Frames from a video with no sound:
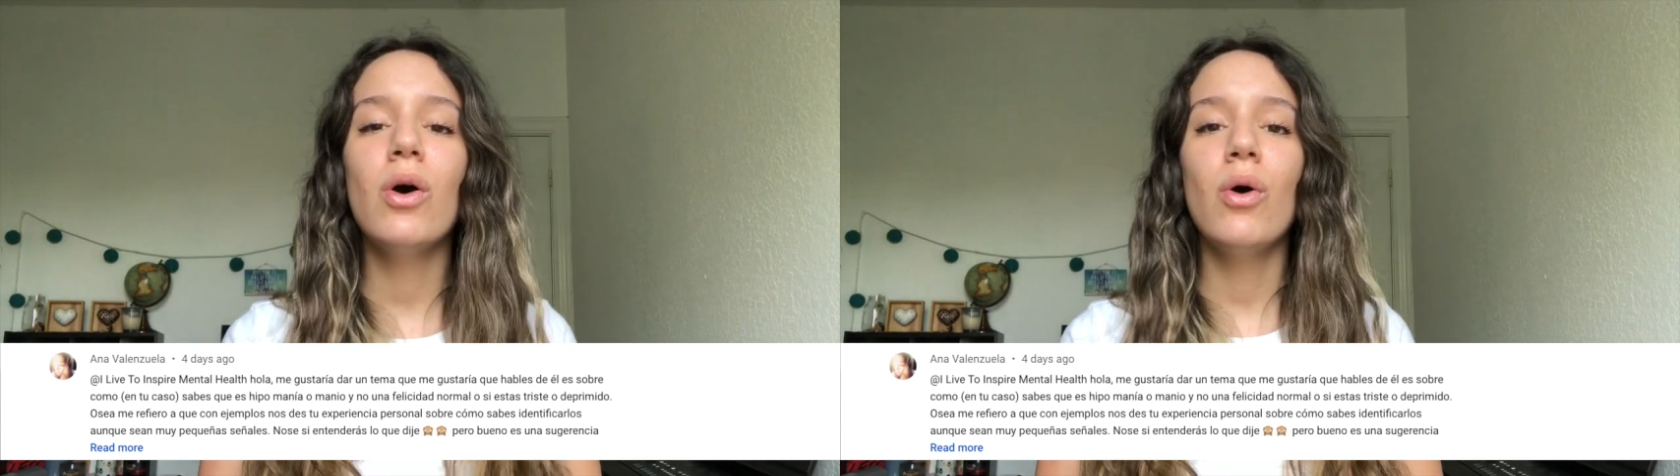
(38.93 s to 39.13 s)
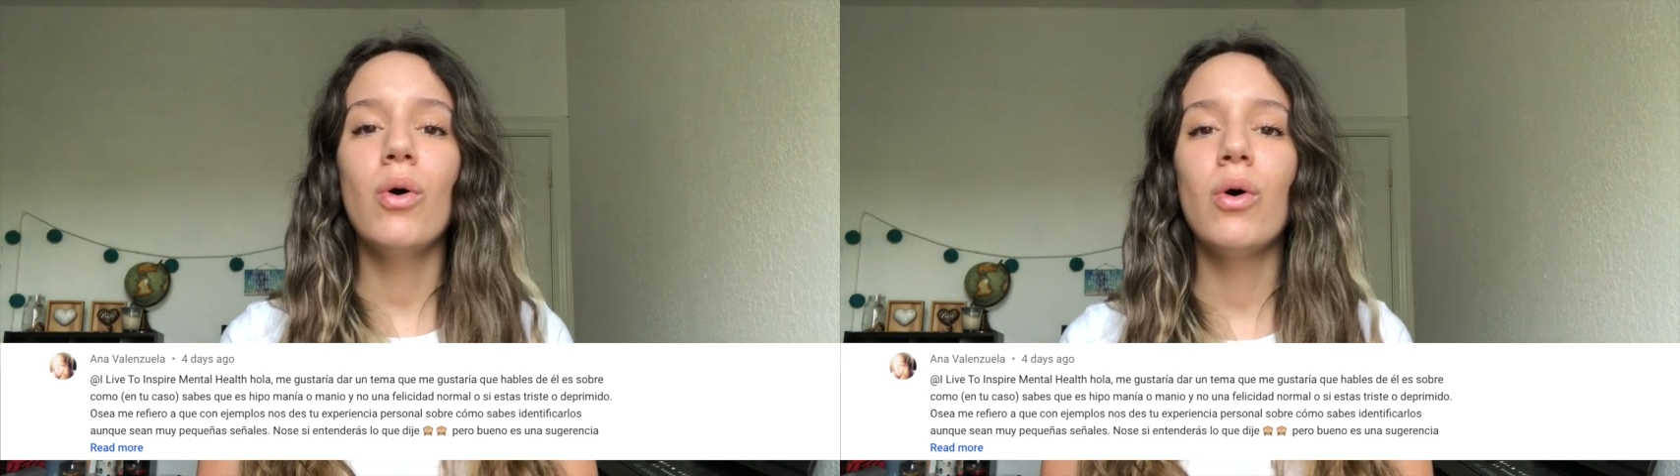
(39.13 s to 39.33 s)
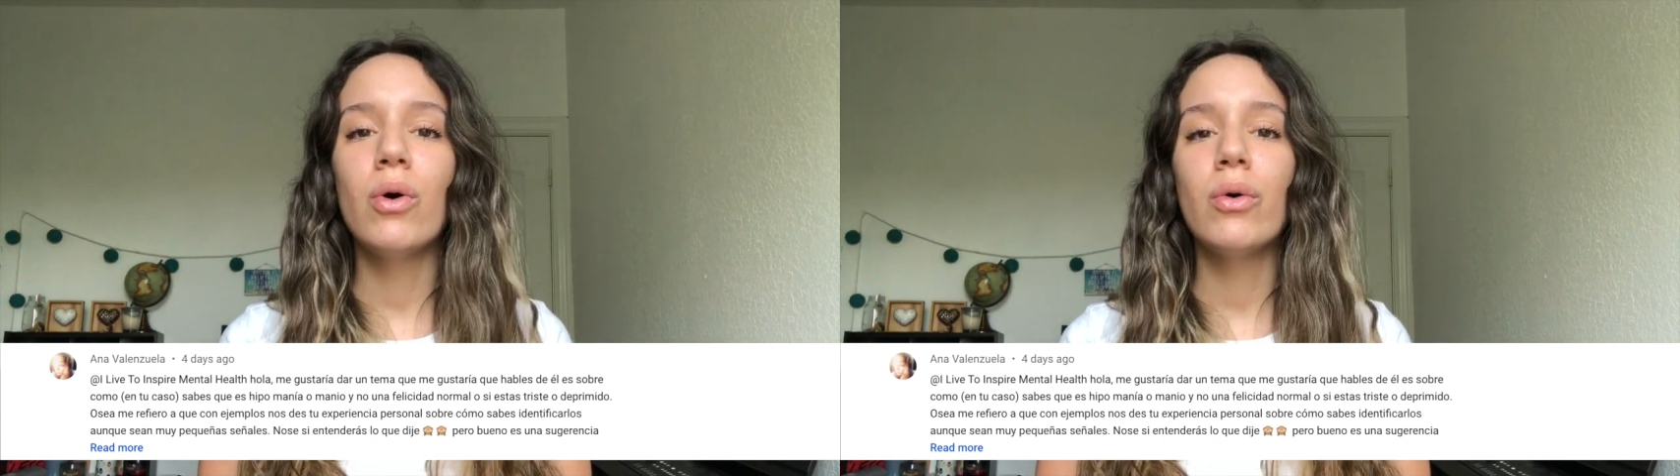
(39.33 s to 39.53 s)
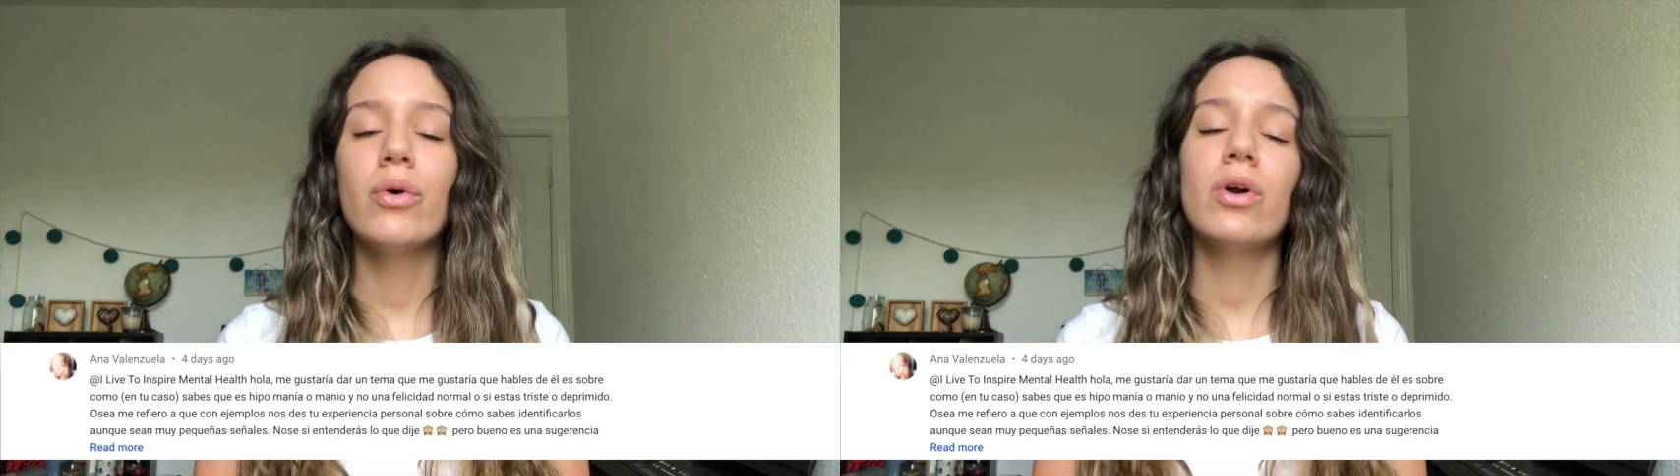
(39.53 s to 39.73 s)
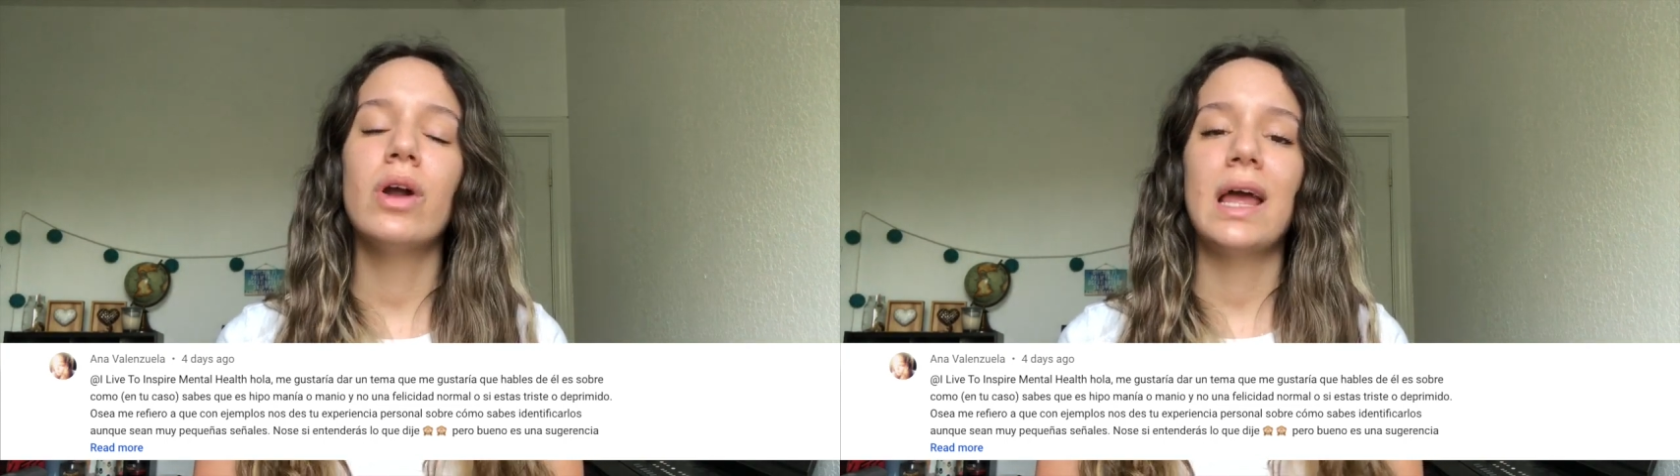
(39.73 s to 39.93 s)

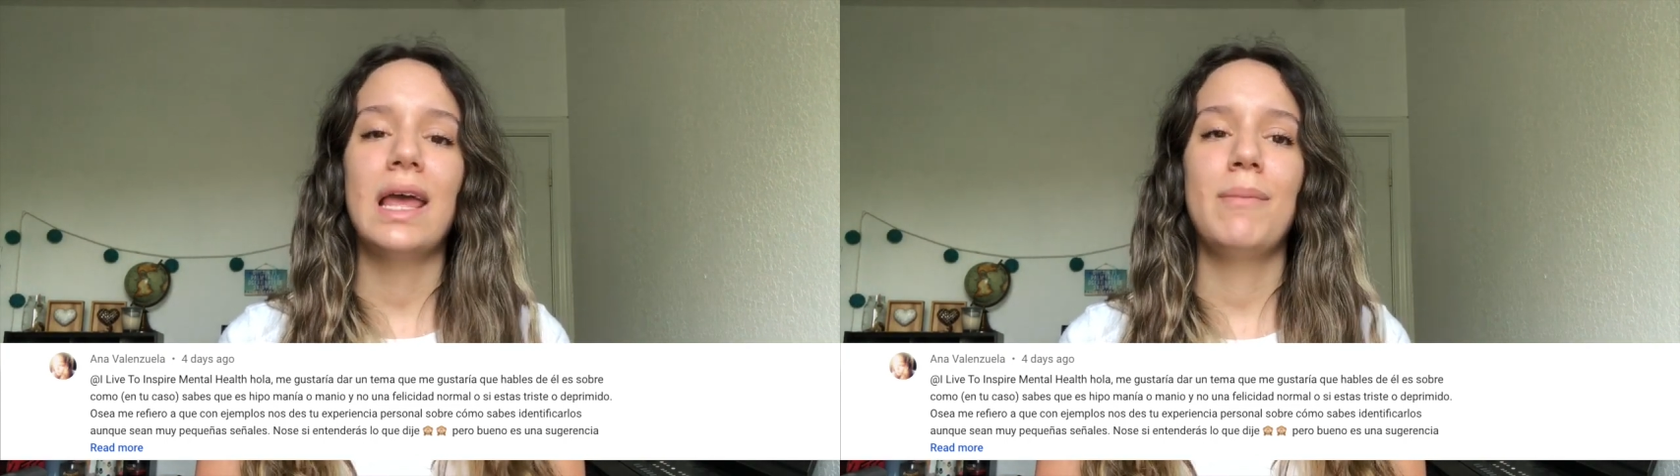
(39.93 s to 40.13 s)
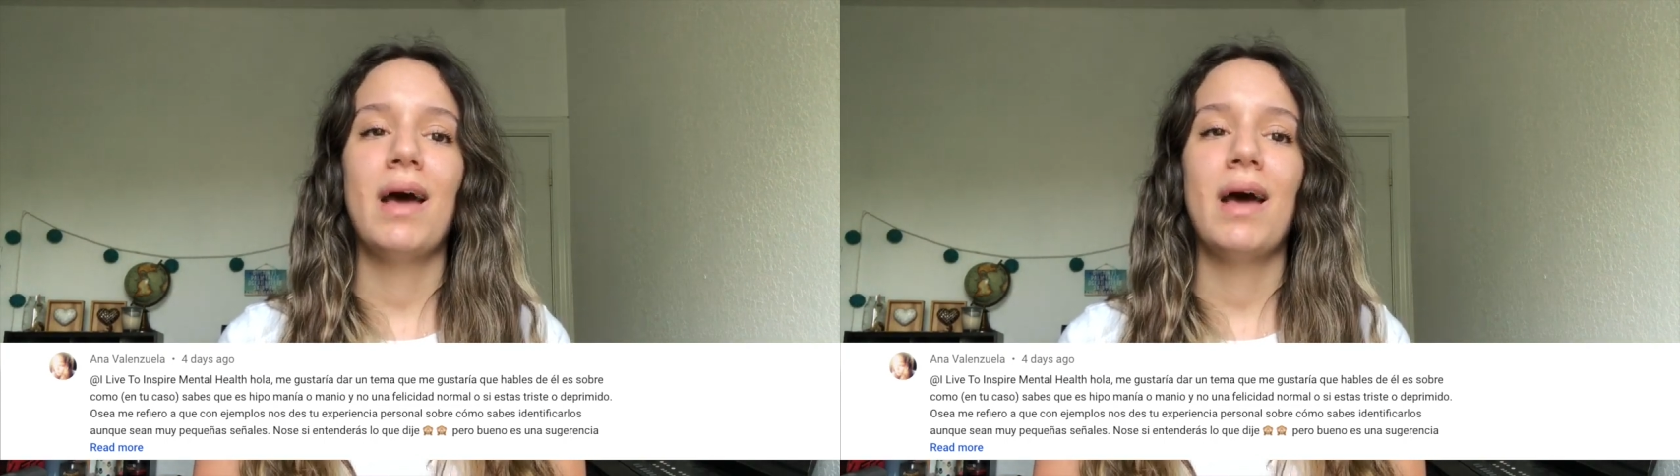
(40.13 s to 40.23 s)
or am